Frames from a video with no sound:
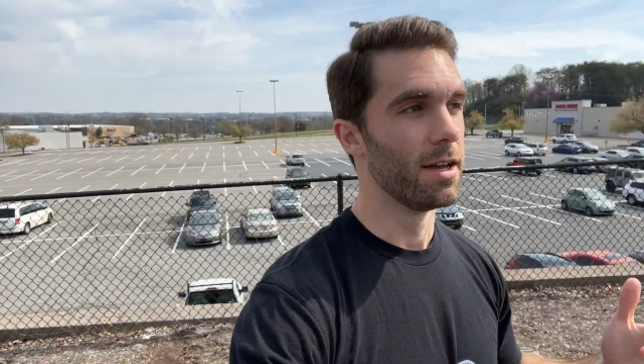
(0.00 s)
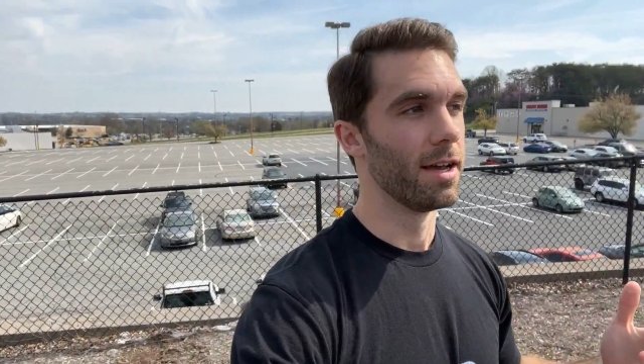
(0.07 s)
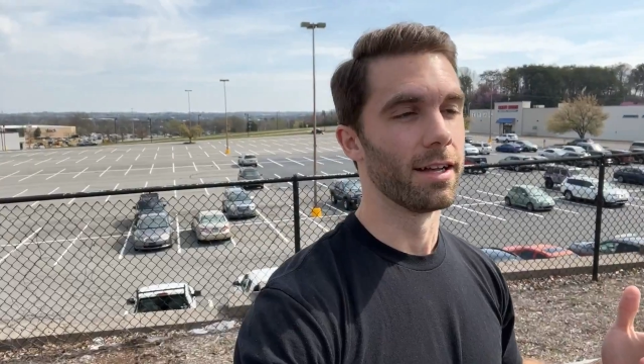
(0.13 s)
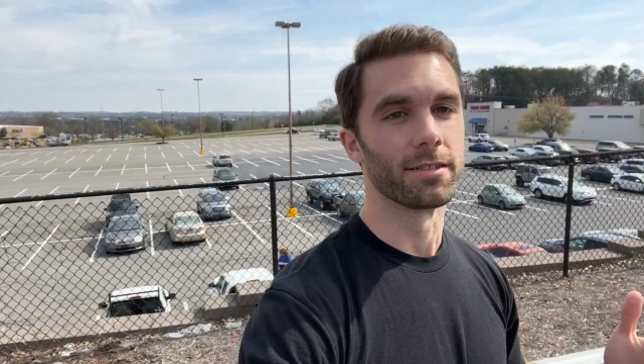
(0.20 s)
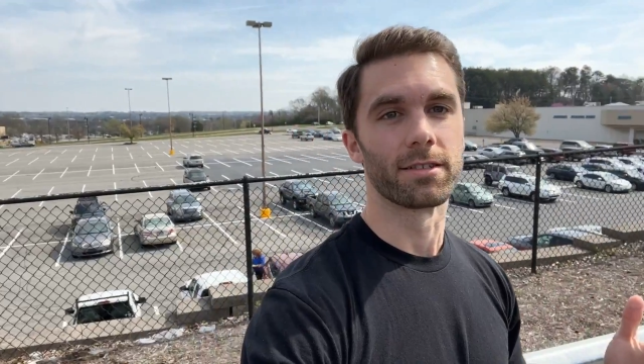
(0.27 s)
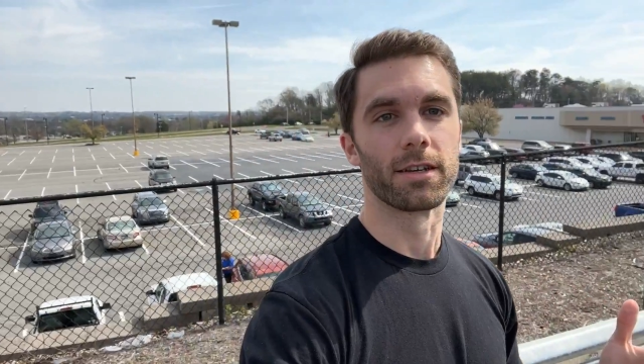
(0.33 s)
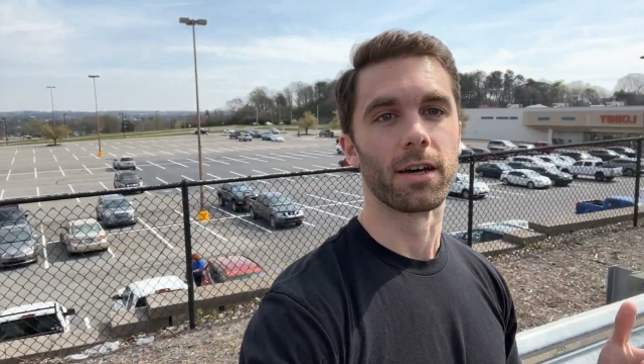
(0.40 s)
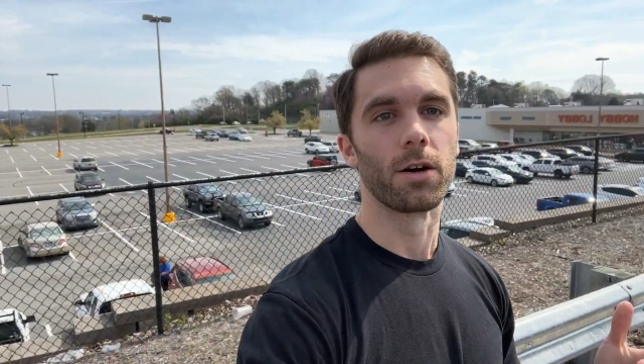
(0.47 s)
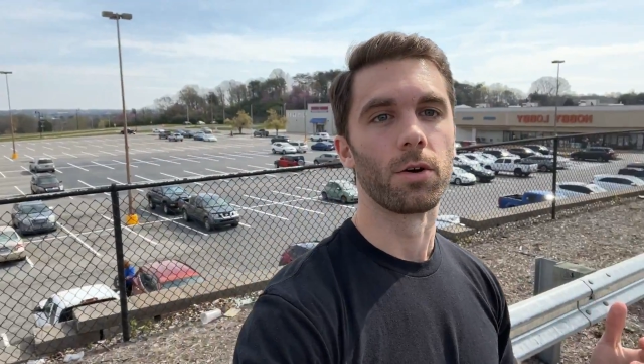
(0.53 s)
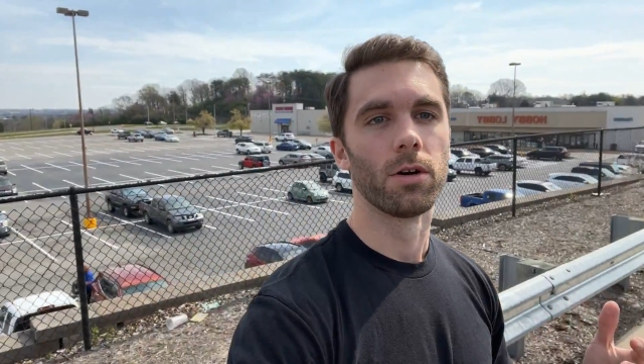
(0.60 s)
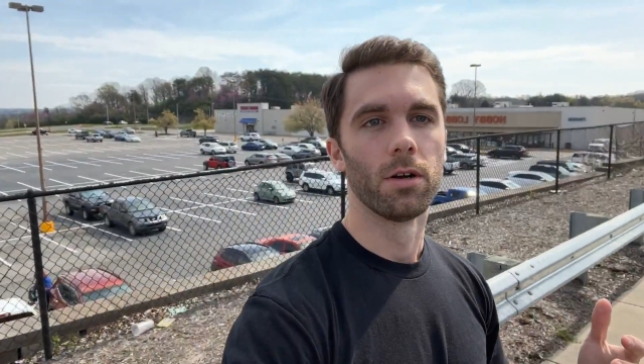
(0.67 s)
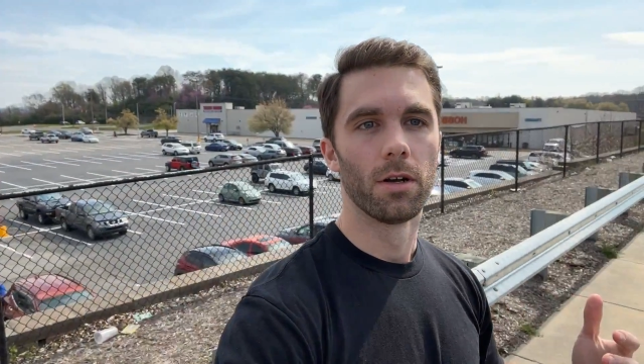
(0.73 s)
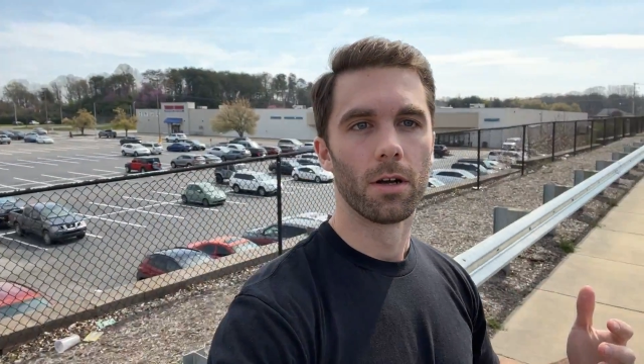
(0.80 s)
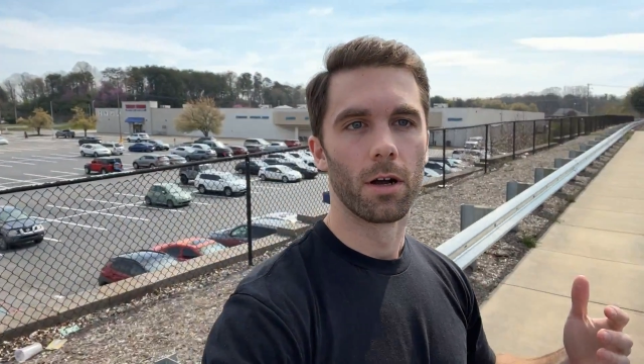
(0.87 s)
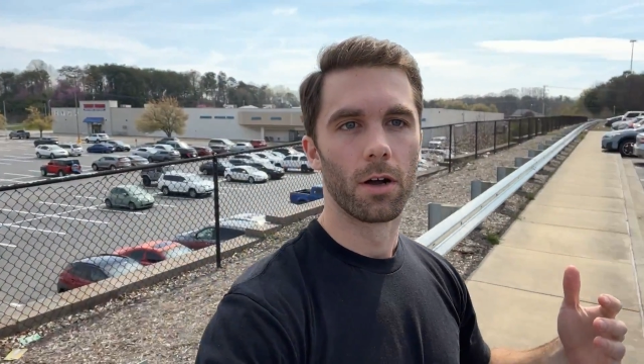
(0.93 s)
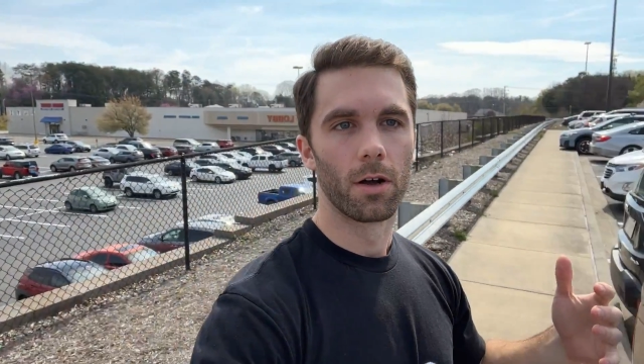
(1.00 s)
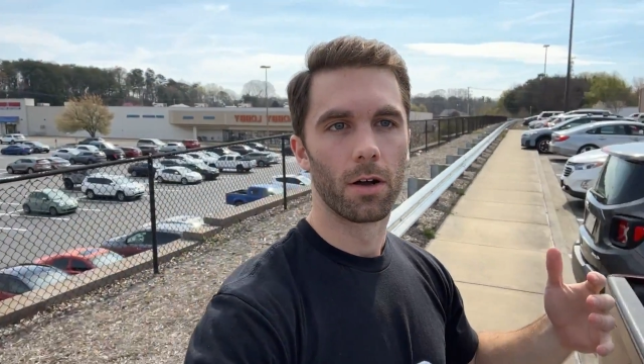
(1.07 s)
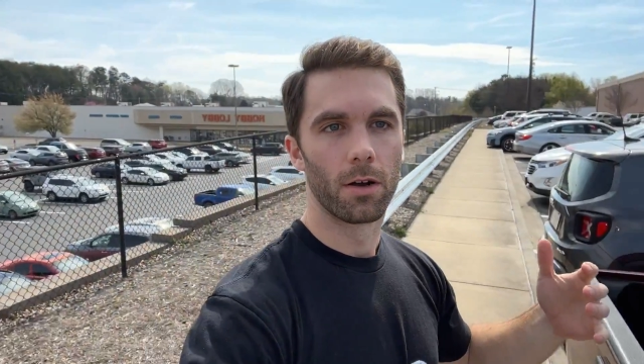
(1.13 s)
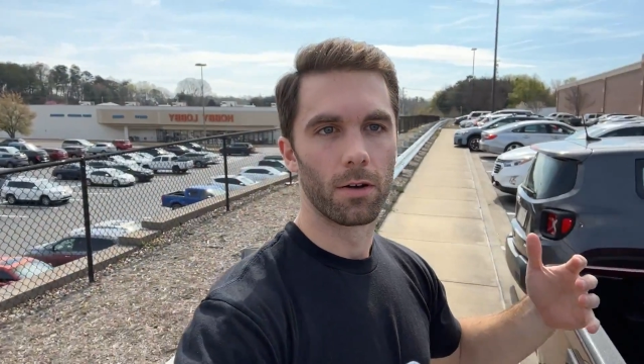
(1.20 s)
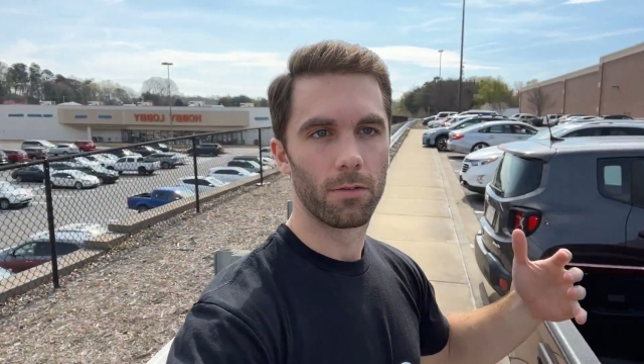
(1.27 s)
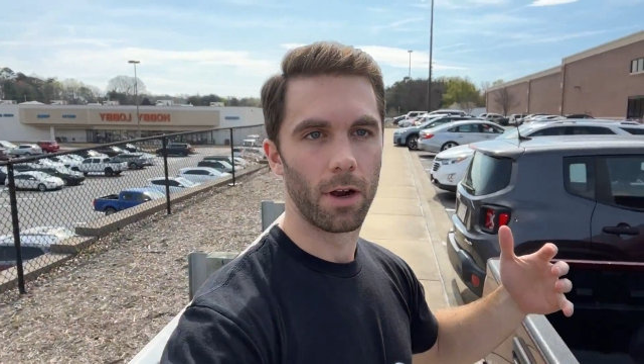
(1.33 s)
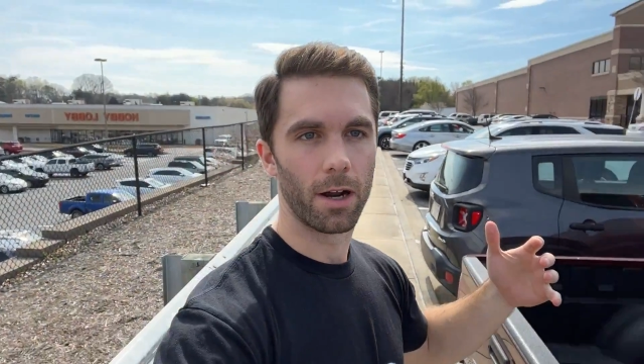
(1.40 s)
And so
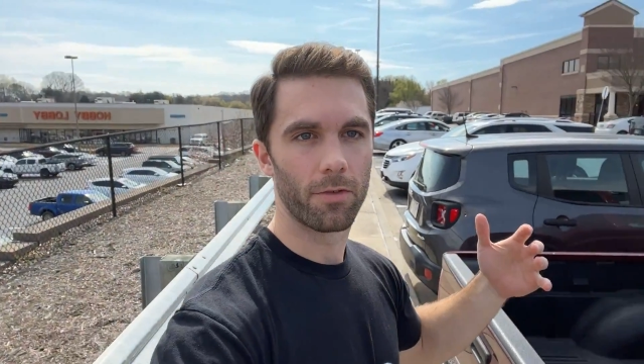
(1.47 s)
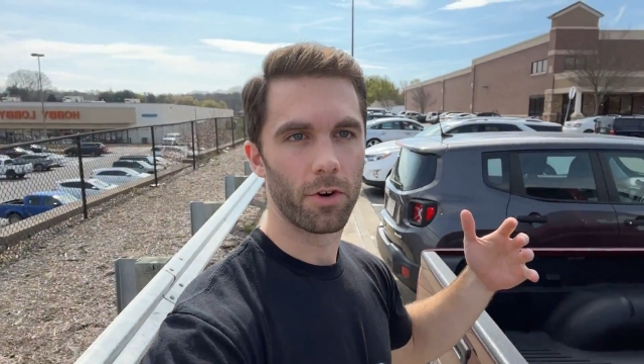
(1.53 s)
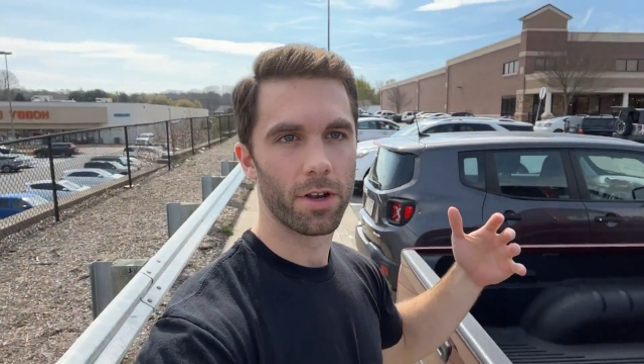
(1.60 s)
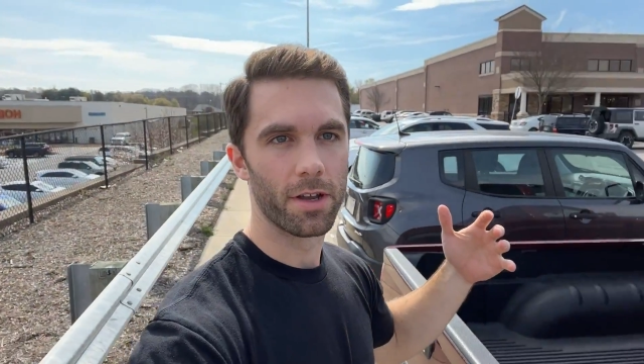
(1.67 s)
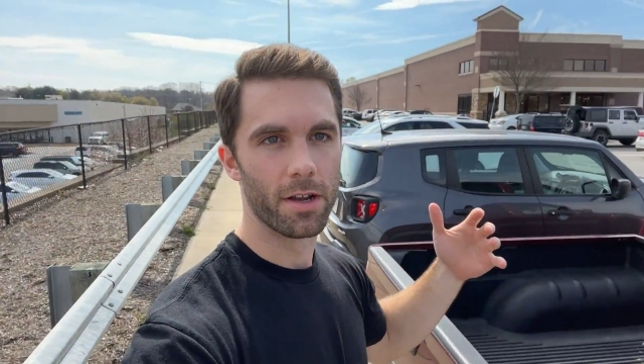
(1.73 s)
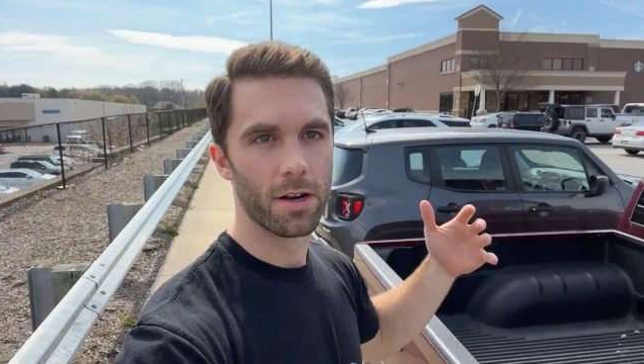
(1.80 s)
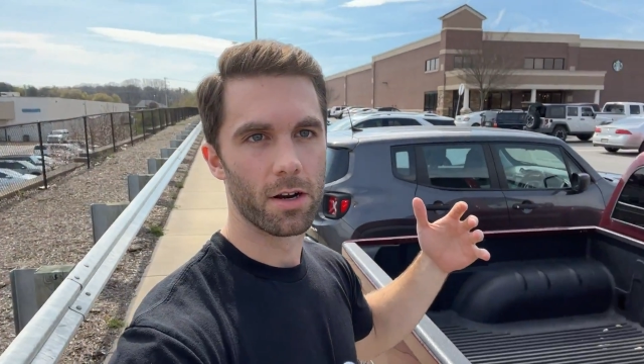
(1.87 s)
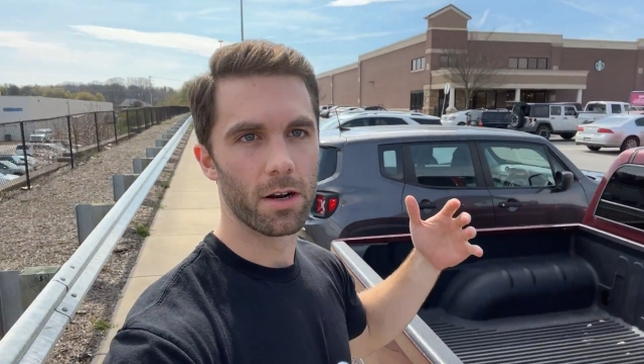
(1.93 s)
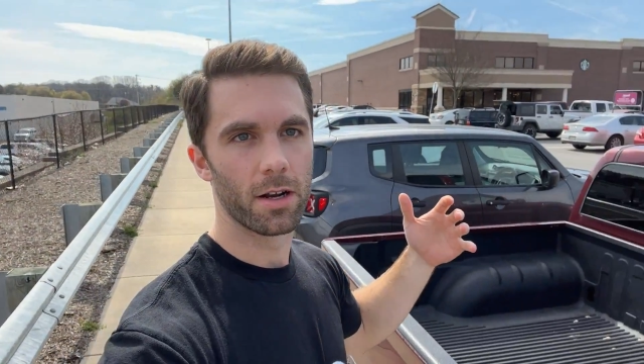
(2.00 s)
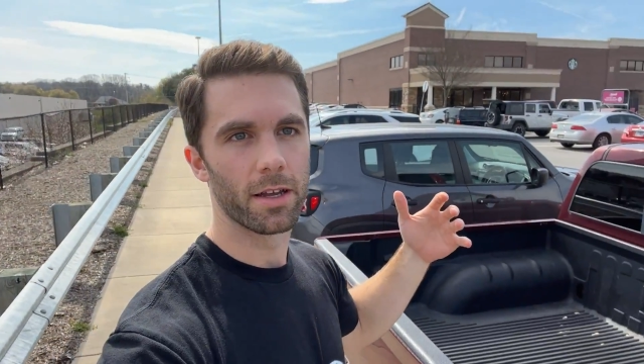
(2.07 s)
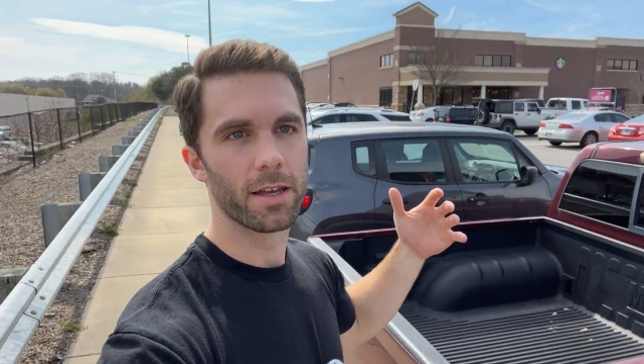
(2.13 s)
right over here